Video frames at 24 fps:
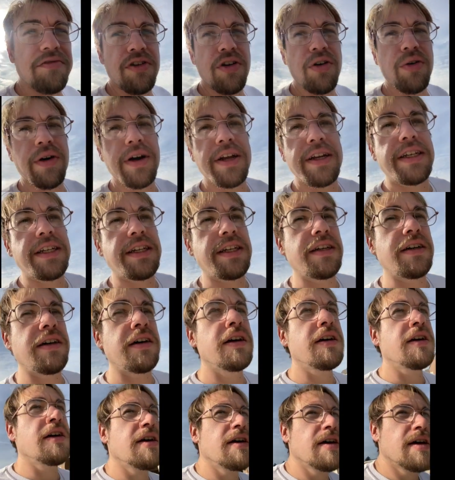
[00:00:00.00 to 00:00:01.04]
no idea.
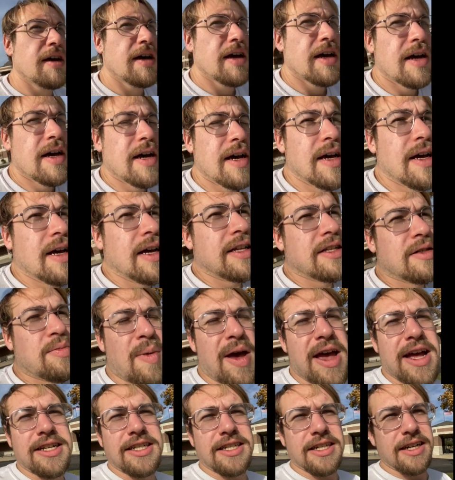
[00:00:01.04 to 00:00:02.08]
It's
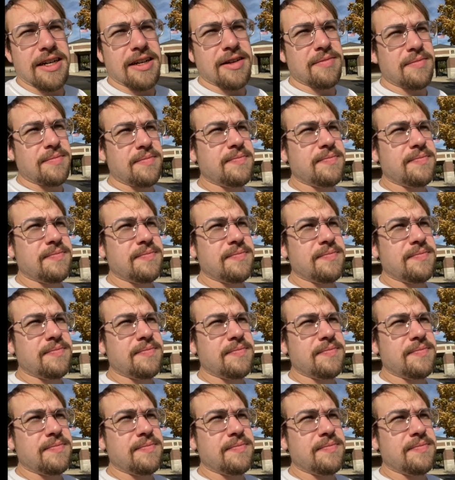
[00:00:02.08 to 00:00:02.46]
magic,